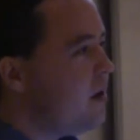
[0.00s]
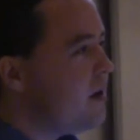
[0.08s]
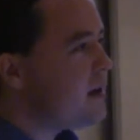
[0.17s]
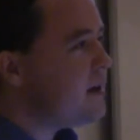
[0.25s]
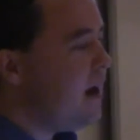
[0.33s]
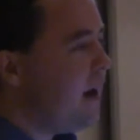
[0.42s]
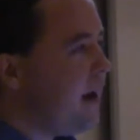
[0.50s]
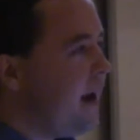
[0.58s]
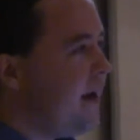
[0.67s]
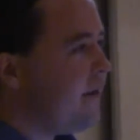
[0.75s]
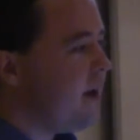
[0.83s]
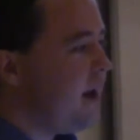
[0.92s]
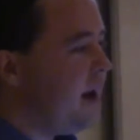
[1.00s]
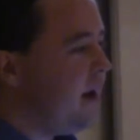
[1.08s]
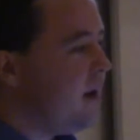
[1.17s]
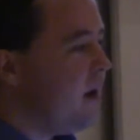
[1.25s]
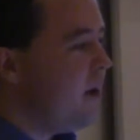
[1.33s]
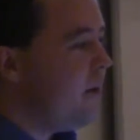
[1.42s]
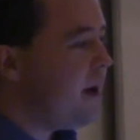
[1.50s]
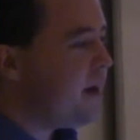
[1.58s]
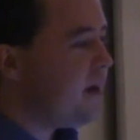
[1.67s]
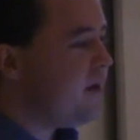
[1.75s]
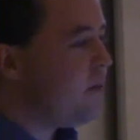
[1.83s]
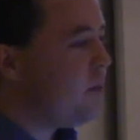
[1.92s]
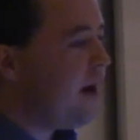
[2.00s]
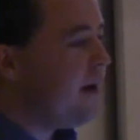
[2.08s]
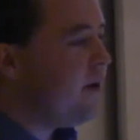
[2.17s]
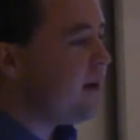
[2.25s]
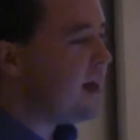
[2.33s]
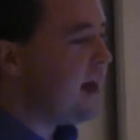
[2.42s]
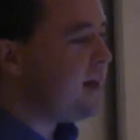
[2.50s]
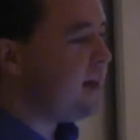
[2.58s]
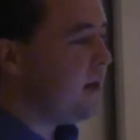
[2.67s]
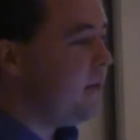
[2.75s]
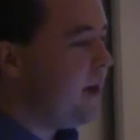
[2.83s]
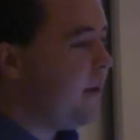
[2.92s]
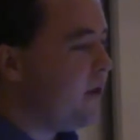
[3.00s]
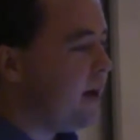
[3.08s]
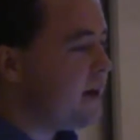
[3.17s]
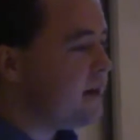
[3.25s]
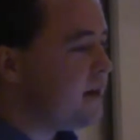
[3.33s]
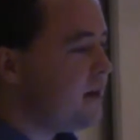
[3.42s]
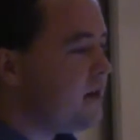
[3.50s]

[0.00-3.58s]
does not have a method of prioritizing memories